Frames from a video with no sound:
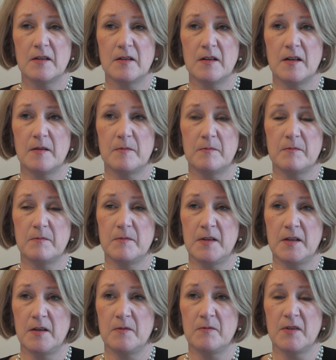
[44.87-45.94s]

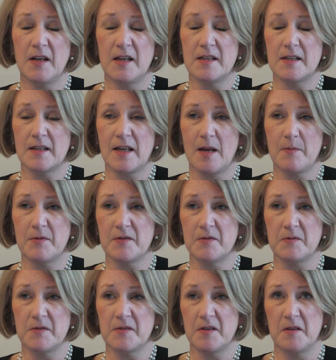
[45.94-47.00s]
relate to
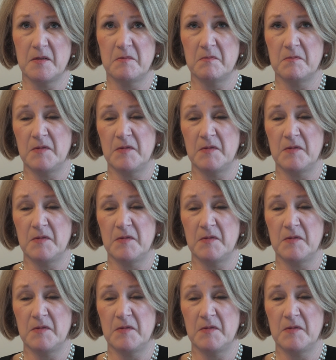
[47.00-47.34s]
capital, so,